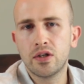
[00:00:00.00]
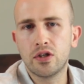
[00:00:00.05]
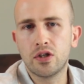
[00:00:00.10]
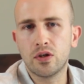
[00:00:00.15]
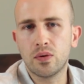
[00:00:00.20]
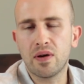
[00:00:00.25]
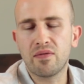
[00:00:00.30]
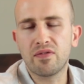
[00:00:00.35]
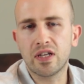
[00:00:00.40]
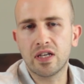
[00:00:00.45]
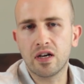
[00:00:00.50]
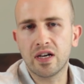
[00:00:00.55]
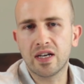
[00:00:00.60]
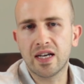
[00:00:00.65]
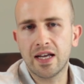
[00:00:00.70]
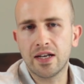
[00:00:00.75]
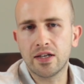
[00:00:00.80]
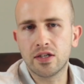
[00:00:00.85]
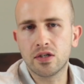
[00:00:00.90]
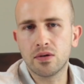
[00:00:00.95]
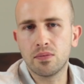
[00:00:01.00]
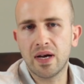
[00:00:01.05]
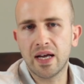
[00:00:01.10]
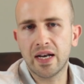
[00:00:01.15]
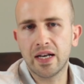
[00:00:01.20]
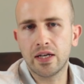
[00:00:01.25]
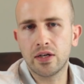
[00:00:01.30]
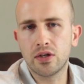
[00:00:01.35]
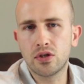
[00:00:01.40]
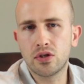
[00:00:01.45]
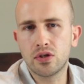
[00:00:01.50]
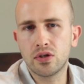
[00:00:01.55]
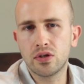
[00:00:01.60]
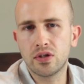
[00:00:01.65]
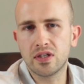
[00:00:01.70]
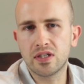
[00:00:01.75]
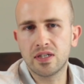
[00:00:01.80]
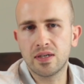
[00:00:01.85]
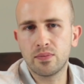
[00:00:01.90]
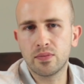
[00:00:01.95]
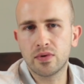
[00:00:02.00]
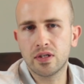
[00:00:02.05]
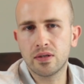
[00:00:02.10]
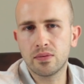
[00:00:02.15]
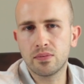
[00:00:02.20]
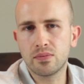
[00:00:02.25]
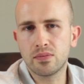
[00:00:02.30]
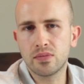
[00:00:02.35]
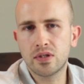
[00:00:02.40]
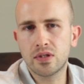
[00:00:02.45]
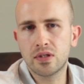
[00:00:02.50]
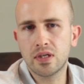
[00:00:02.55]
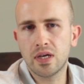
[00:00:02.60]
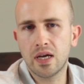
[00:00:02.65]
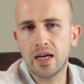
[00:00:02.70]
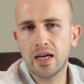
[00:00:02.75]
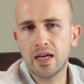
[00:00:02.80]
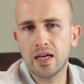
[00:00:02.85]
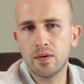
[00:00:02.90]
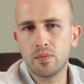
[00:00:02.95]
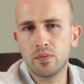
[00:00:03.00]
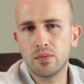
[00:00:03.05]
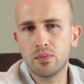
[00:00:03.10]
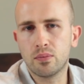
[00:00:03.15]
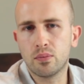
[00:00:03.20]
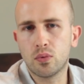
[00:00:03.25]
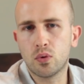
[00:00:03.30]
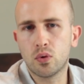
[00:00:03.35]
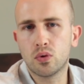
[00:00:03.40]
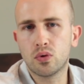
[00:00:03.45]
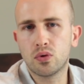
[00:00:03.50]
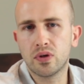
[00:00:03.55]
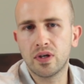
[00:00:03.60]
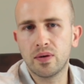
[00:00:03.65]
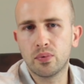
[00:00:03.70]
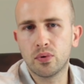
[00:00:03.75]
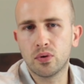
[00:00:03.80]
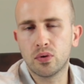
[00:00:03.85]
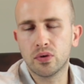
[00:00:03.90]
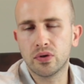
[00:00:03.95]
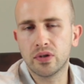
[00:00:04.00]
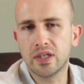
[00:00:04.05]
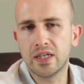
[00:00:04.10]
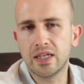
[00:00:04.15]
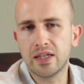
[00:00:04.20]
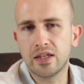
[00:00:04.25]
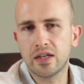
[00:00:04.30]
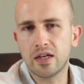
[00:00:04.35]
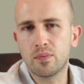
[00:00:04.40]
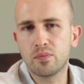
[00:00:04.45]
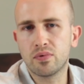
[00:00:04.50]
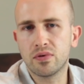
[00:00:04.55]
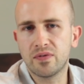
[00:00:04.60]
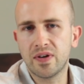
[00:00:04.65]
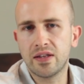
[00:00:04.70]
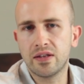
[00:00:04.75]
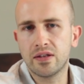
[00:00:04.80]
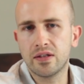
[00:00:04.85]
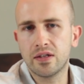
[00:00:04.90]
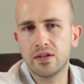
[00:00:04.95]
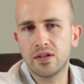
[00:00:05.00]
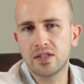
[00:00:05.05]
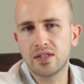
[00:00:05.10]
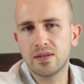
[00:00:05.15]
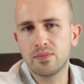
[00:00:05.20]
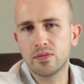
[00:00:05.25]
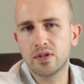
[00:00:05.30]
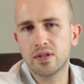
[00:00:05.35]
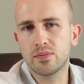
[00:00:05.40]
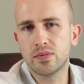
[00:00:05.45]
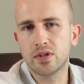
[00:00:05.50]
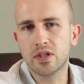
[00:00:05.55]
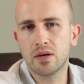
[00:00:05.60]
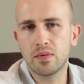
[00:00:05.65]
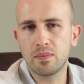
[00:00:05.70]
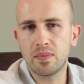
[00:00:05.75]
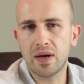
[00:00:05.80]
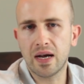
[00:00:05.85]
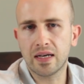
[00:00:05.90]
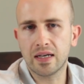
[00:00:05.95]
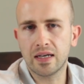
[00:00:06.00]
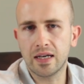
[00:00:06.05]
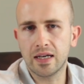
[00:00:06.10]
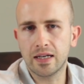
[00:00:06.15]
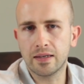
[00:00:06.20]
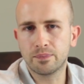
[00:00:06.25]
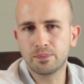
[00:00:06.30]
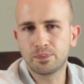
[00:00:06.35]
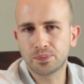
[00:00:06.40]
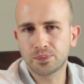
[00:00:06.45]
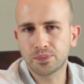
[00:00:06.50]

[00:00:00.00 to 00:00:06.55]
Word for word: do everything I can to manage the symptoms, but more importantly that I prevent the symptoms coming back again.